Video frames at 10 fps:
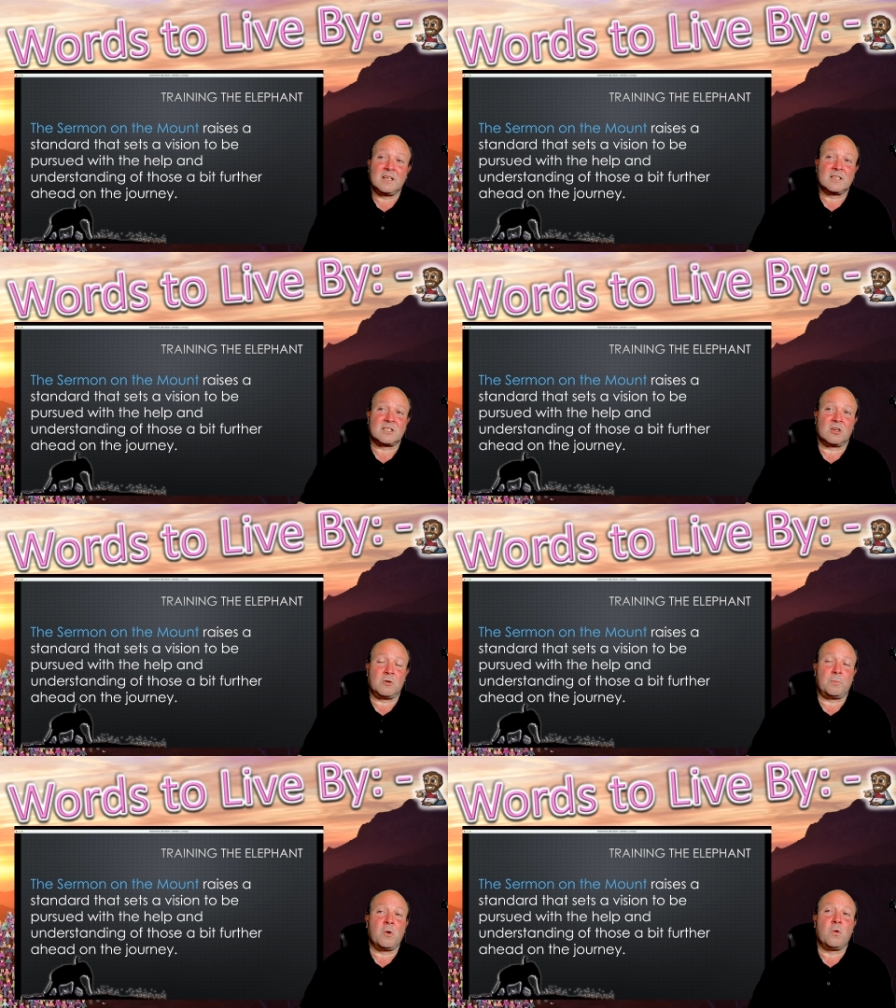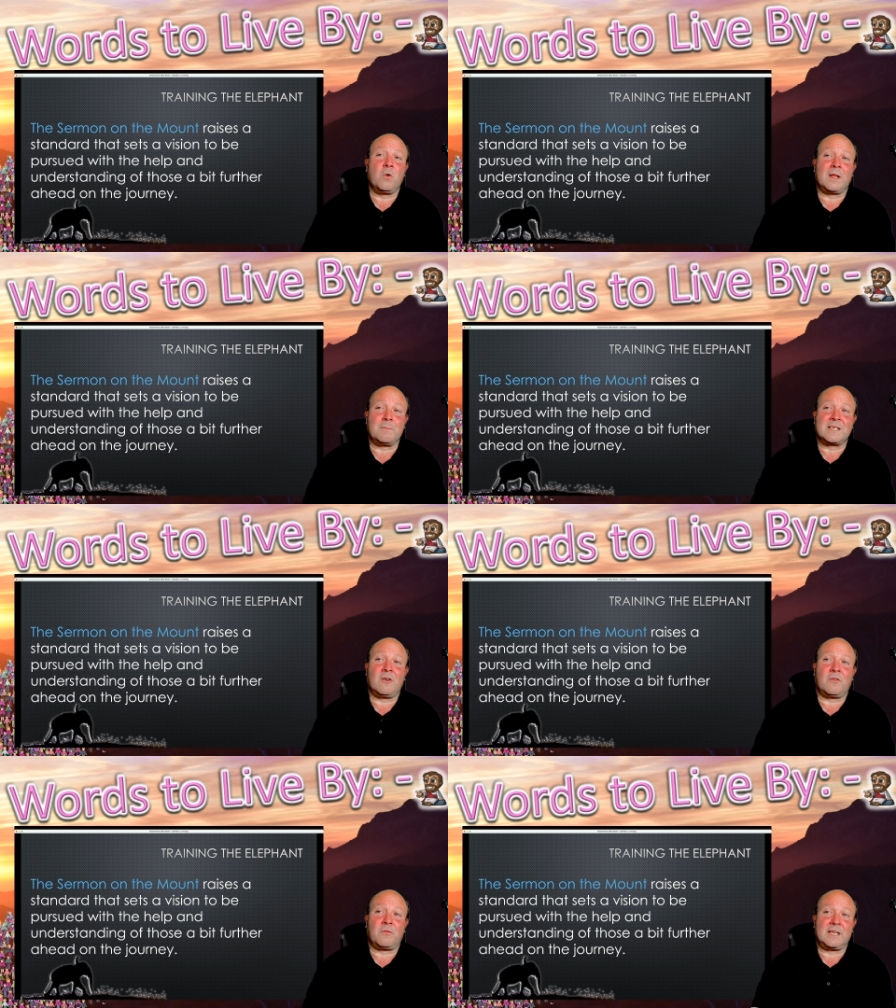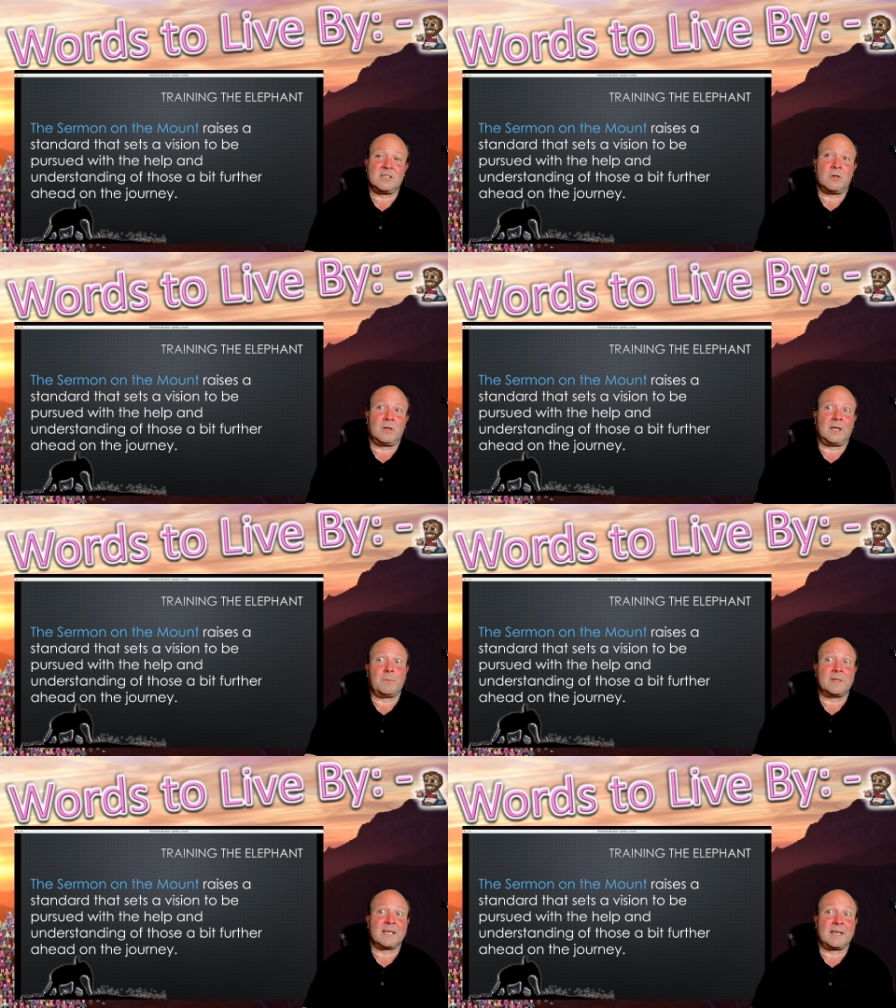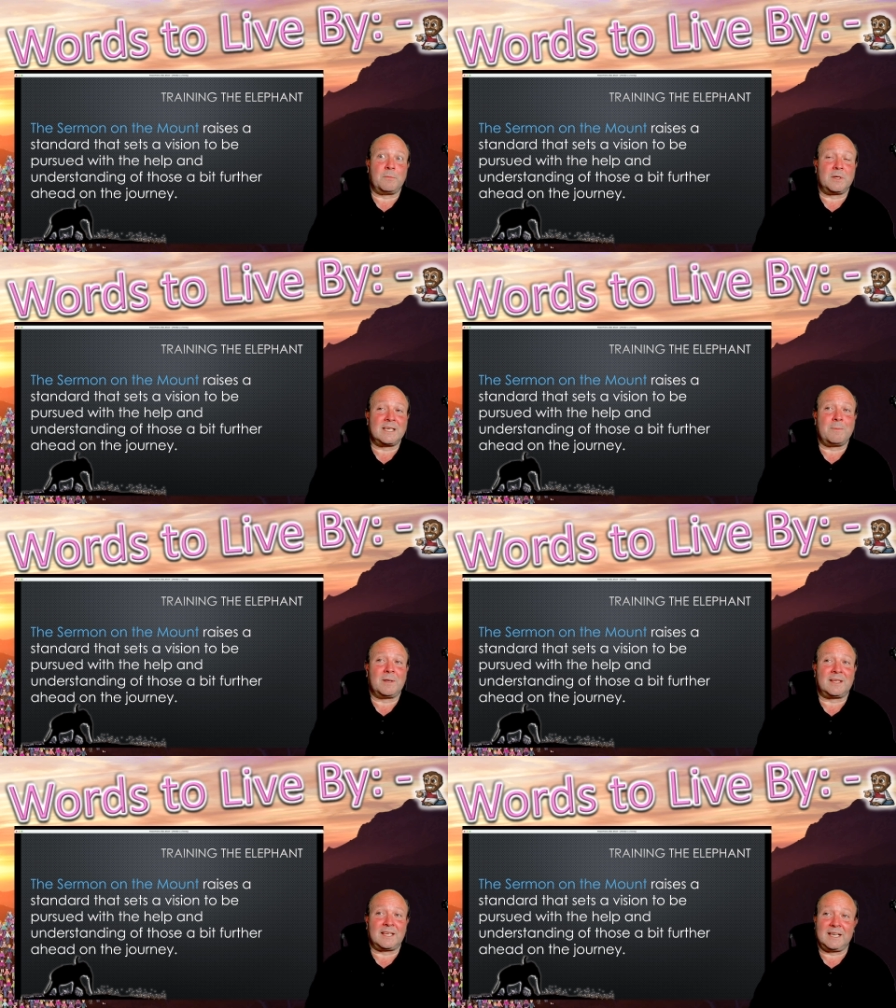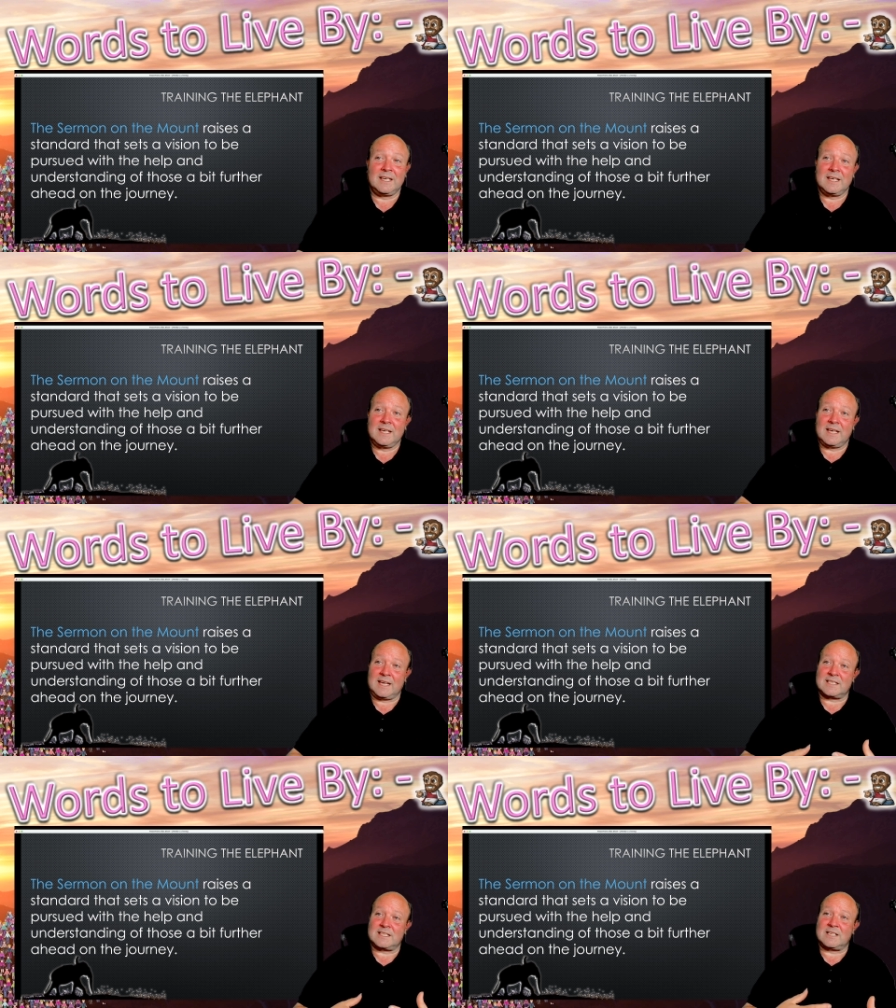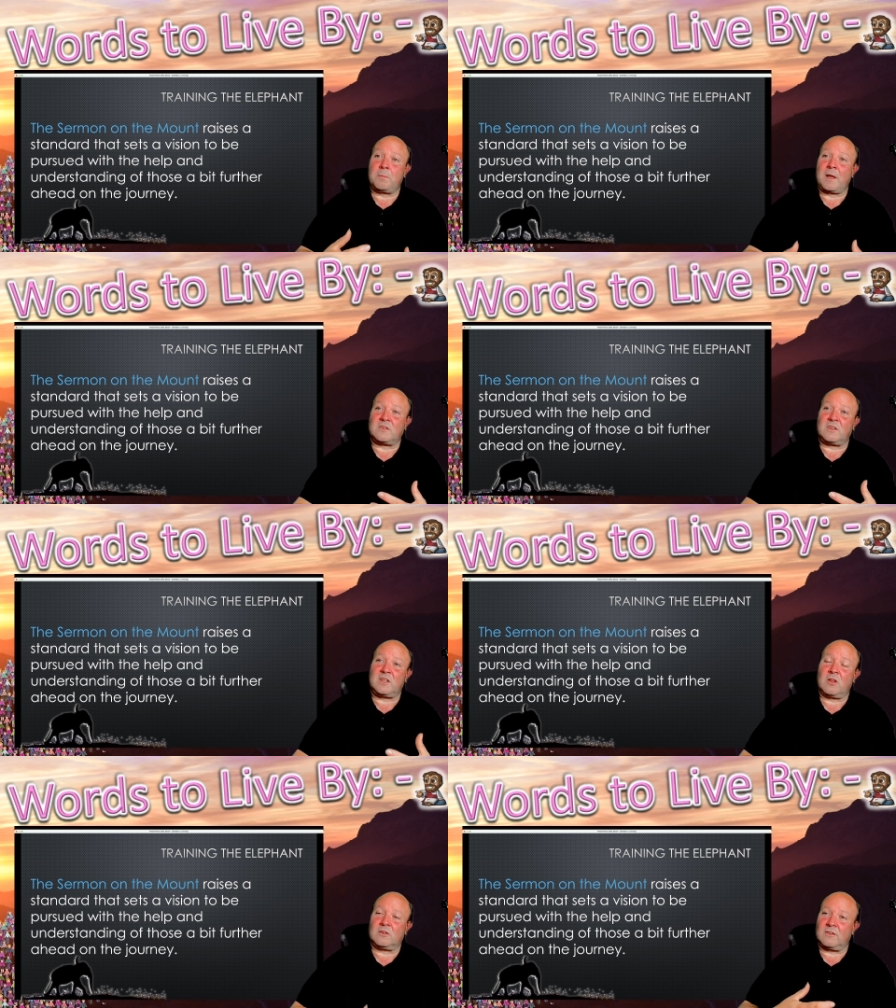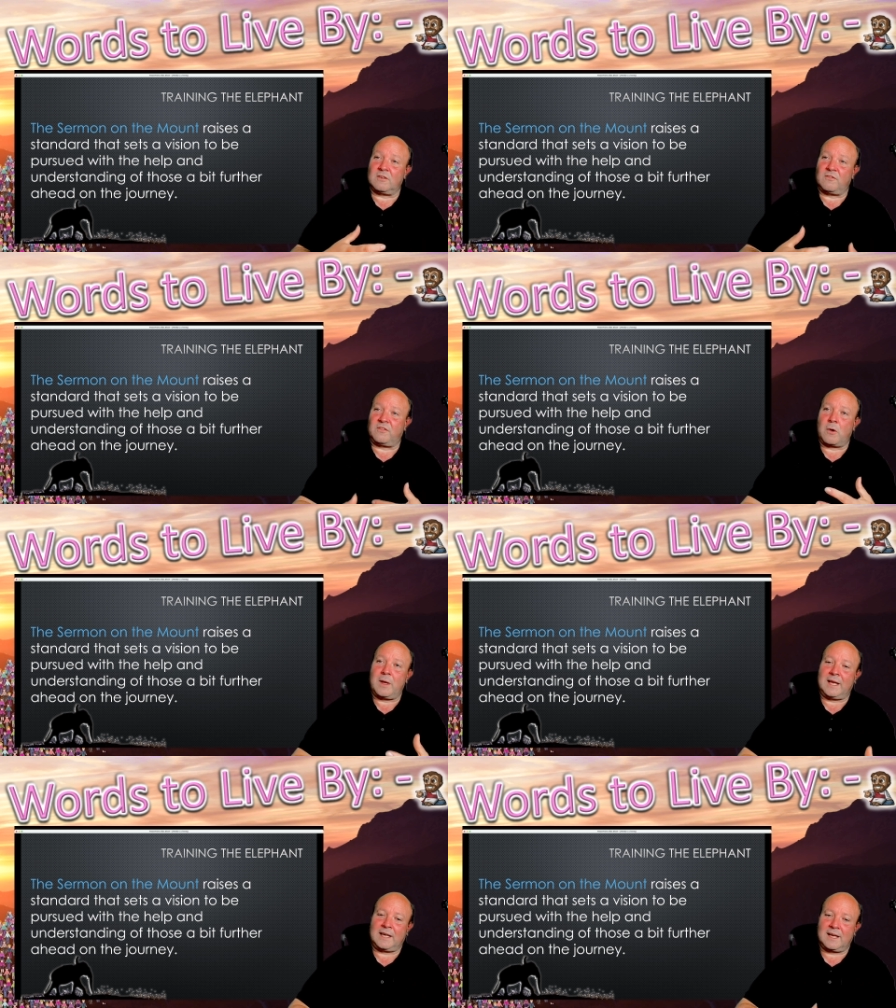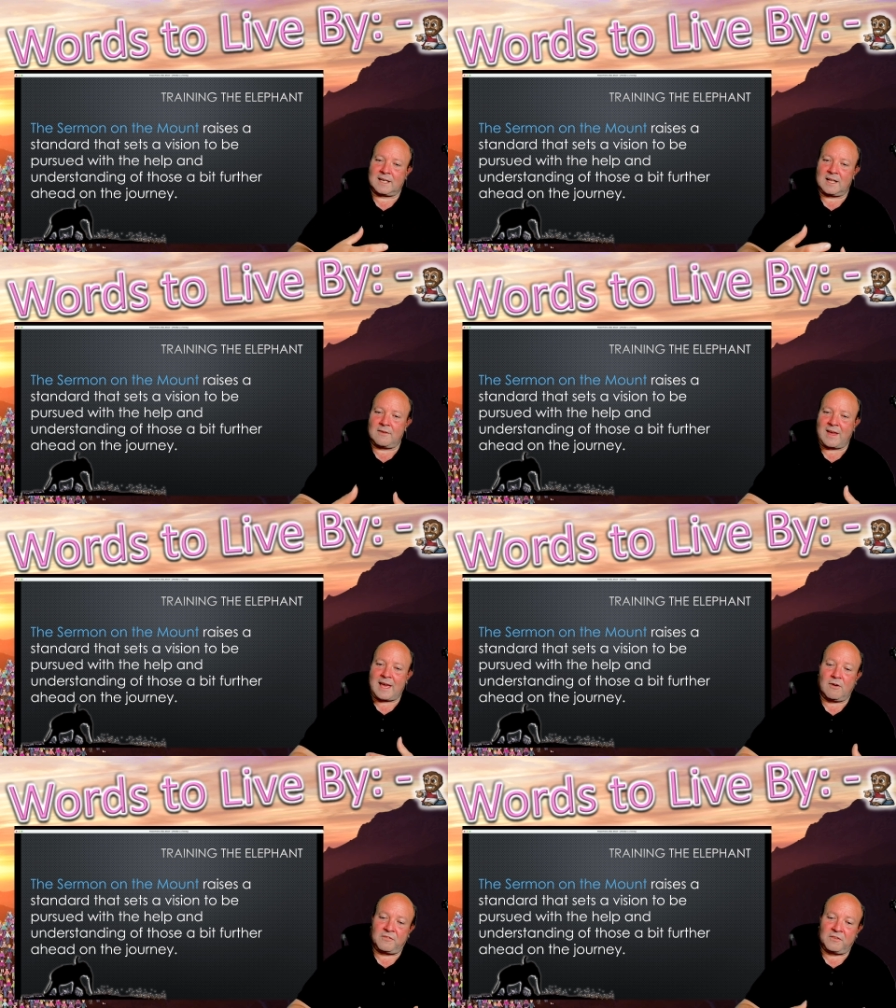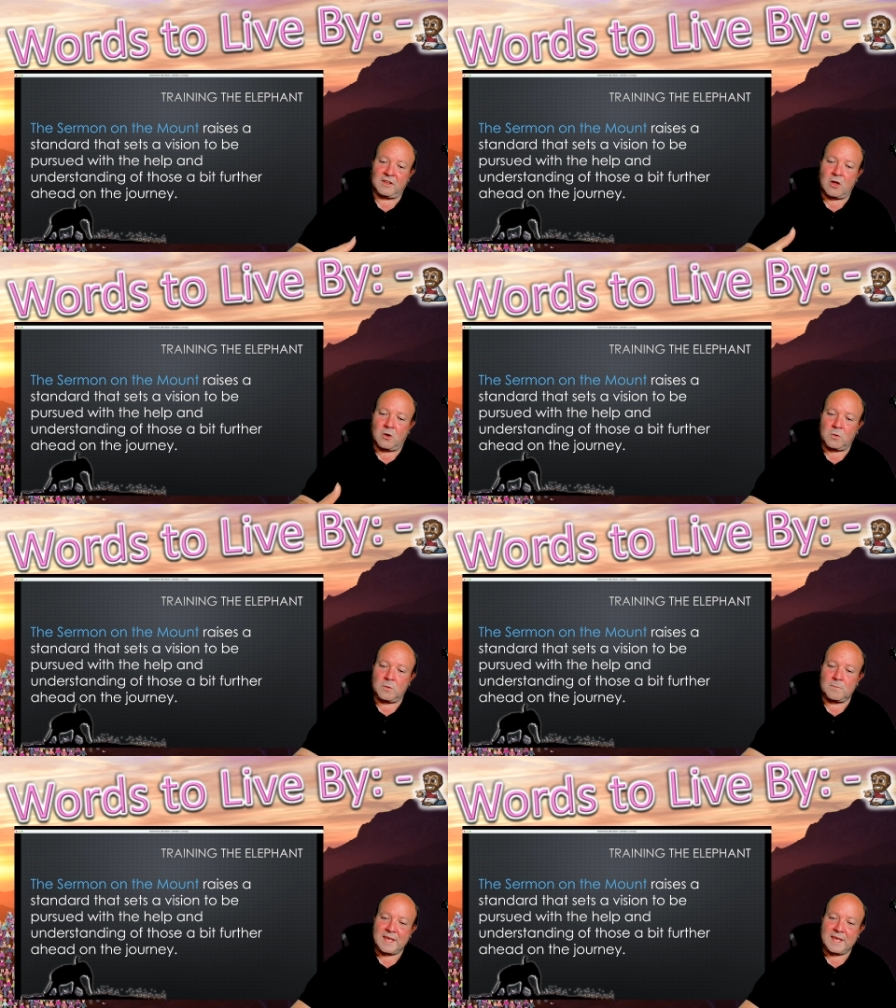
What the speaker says: So Paul himself, when he's doing it with Timothy, it's still part of the on-flowing kind of outflow.